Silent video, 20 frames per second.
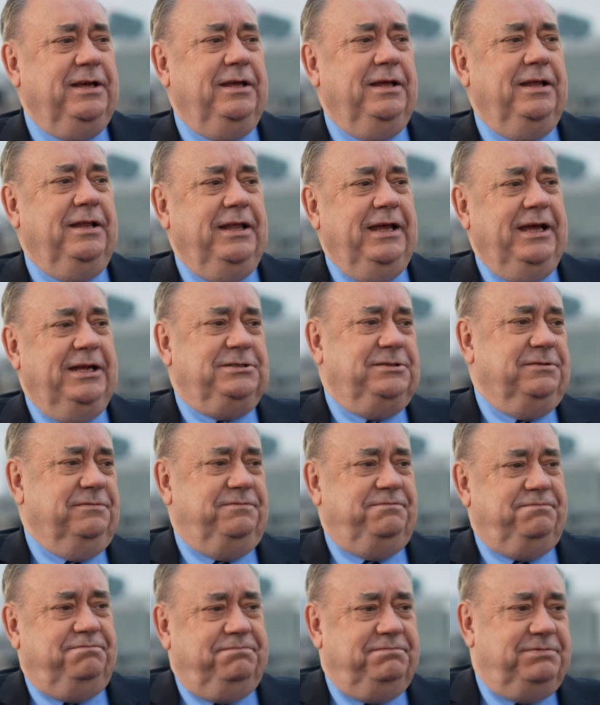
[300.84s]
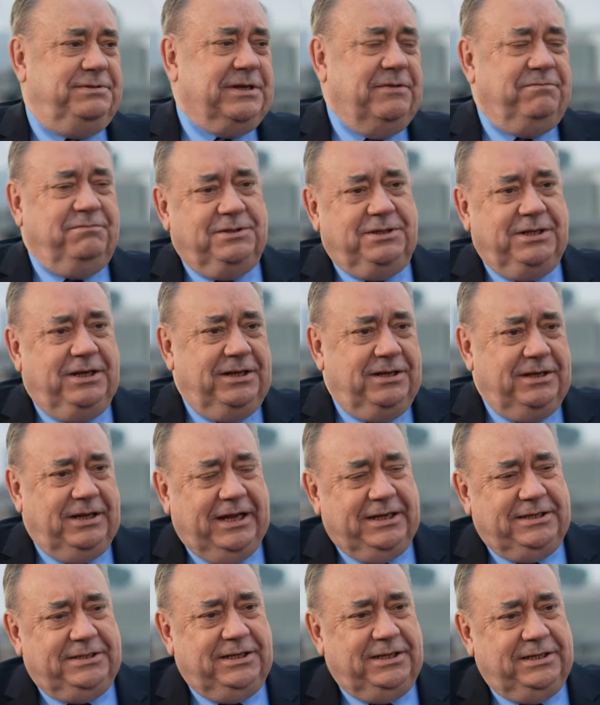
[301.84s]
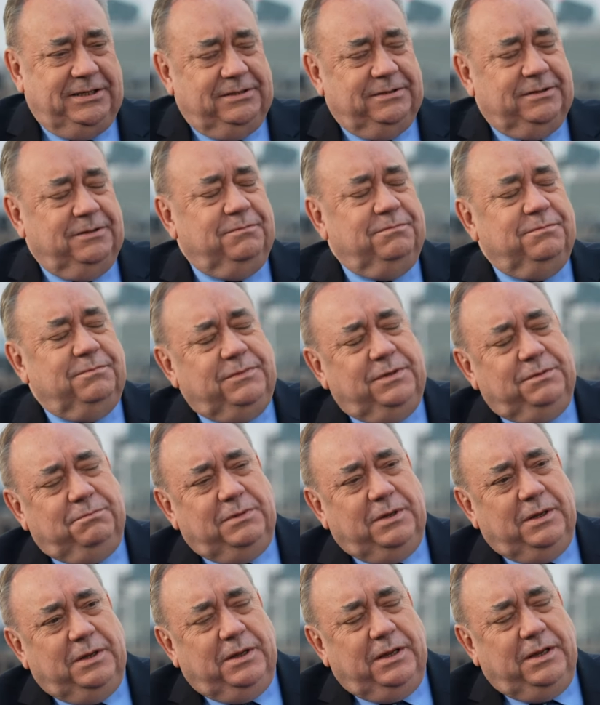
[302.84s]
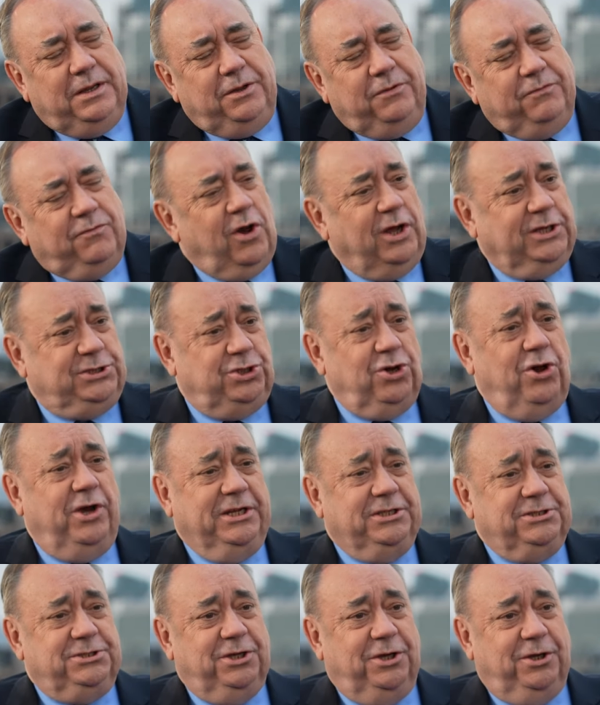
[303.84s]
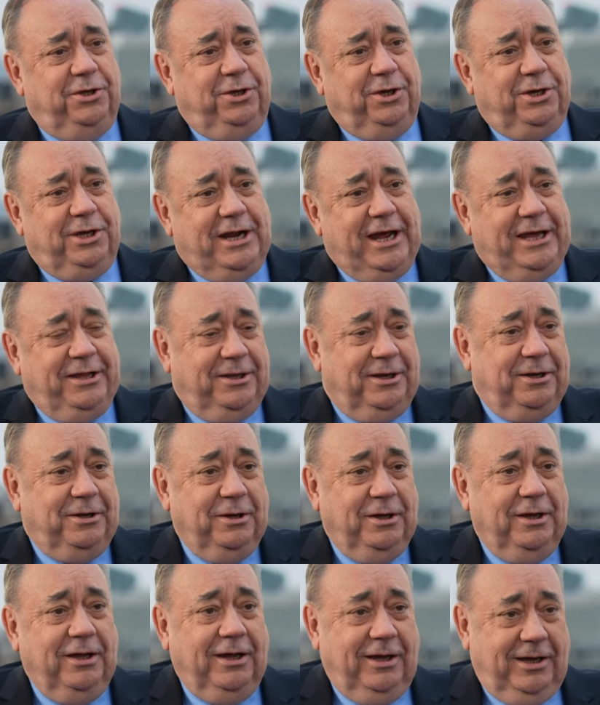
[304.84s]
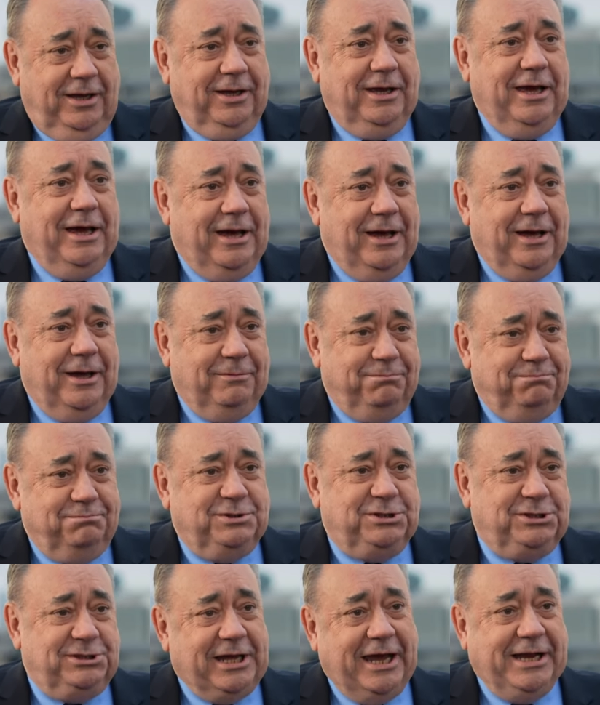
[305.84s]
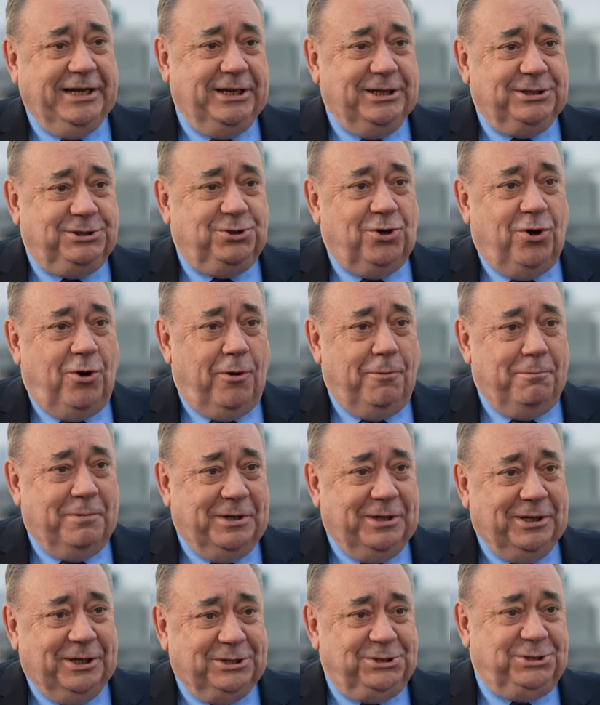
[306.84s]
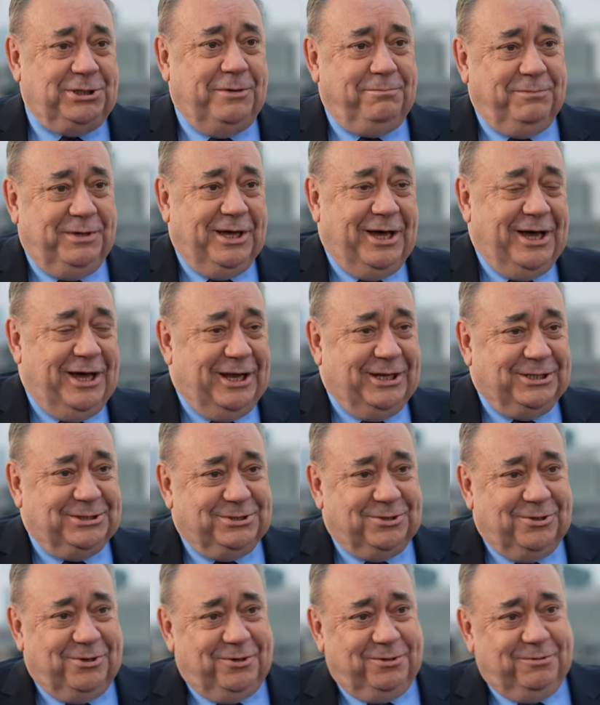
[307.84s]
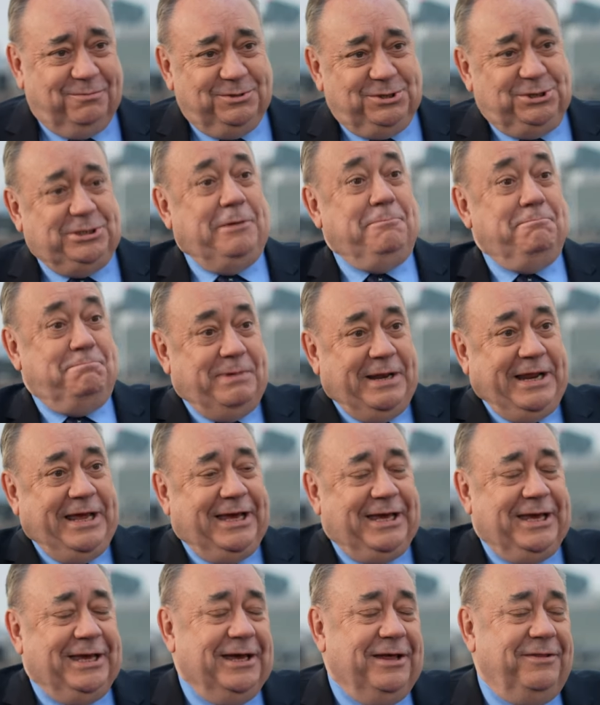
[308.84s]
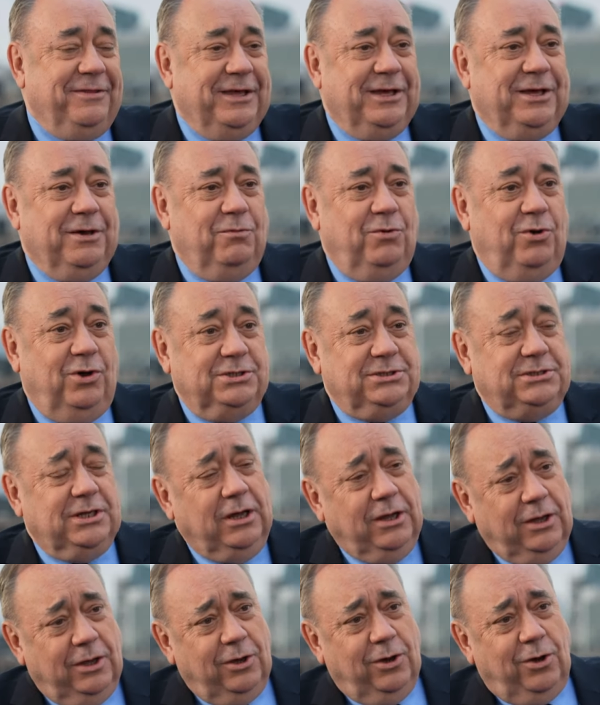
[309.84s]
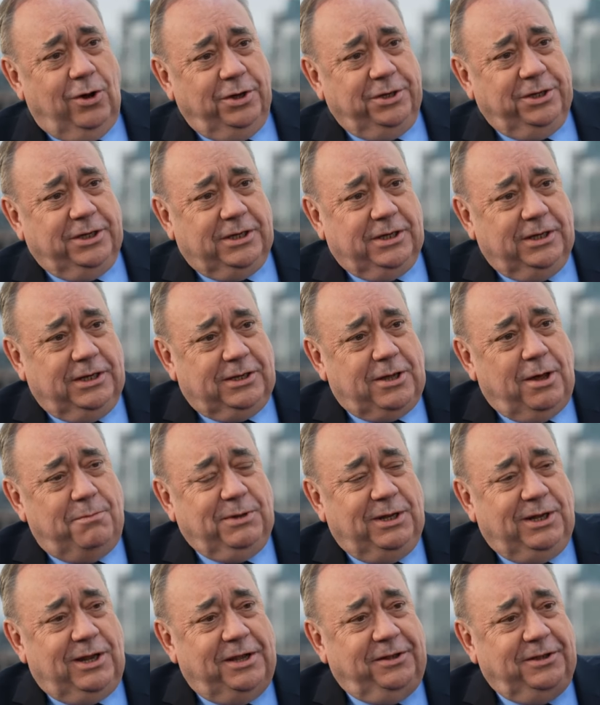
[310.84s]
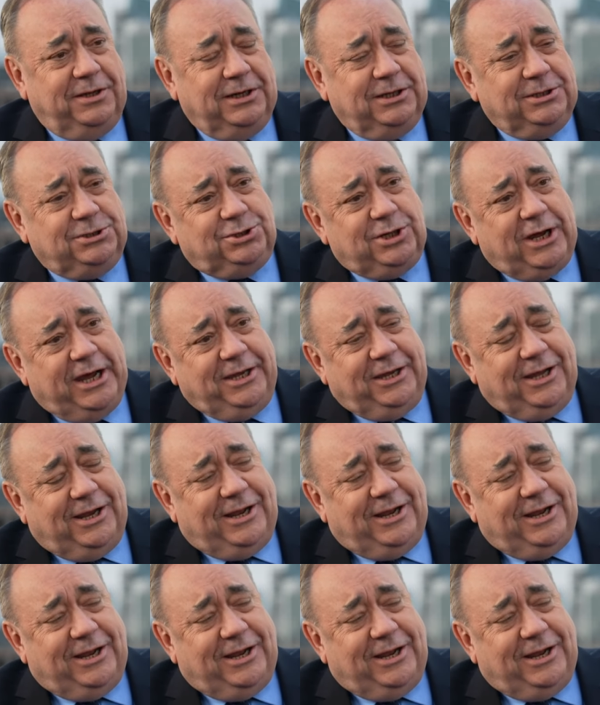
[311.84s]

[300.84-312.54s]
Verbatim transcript: at the age of 17, 18, uh, you've got a choice. You, you can either get a steady job in the shipyards or breaking, I think it was, or you can come to London and try your